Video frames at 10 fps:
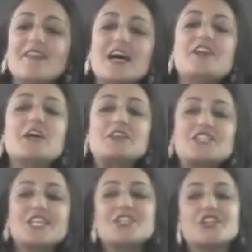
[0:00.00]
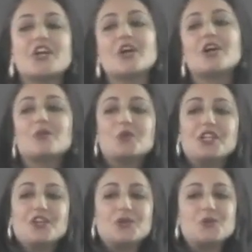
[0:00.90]
Another teacher would
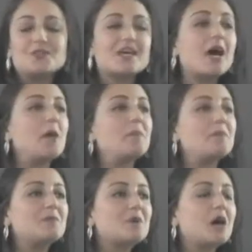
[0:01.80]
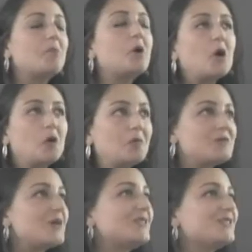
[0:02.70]
use a poem.
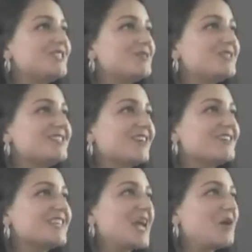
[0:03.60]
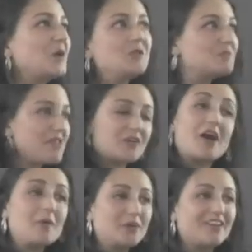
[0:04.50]
She would start saying Old Mother
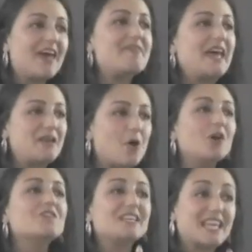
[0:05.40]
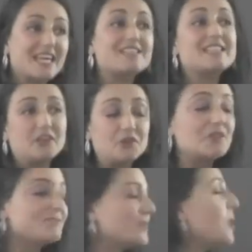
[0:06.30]
Hubbard, and then all of the kids, they knew
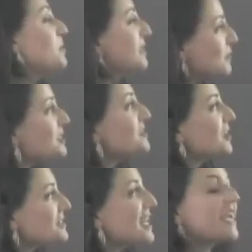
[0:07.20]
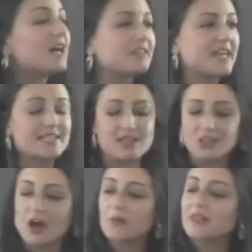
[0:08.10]
the poem and they would start saying that
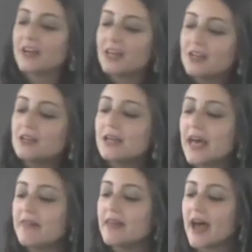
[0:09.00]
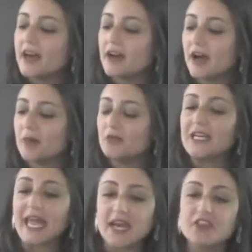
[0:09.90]
along with her, and that
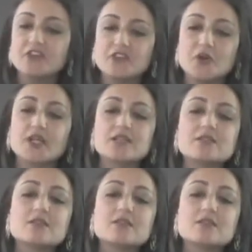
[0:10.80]
regained their focus.